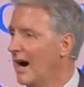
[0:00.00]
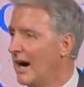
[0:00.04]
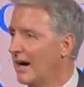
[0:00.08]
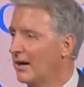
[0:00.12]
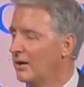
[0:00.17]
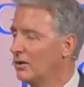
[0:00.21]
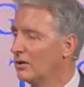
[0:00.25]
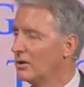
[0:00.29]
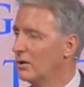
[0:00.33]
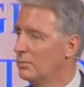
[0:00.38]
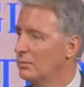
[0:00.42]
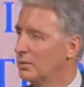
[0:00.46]
I
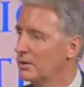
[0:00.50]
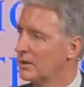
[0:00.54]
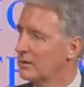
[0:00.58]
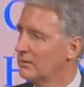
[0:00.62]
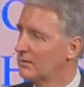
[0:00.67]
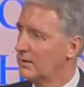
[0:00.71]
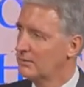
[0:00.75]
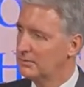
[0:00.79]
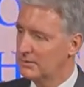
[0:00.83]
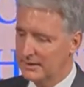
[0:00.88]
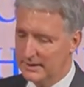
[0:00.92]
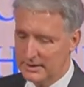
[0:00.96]
go to the book of
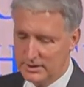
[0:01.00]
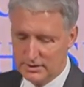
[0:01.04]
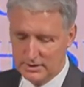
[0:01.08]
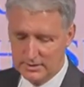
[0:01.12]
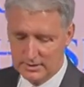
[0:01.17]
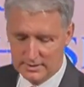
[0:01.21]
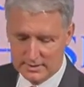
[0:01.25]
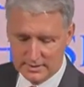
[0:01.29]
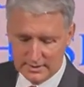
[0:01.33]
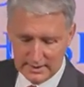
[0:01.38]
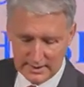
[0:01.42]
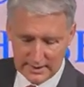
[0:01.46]

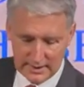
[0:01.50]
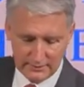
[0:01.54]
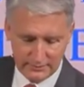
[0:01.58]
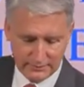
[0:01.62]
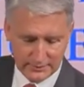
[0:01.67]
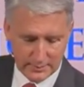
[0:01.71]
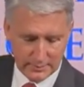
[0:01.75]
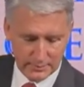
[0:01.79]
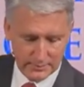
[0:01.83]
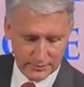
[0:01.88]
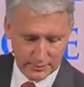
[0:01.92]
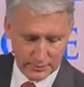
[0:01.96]
Revelations and I
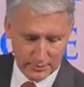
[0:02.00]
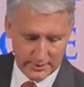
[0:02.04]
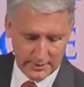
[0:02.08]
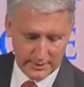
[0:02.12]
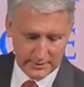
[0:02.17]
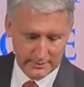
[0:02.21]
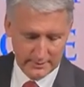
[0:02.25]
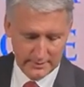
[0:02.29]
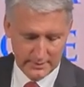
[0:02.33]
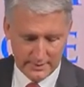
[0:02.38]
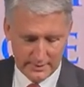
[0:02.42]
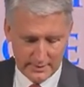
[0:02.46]
flip through it,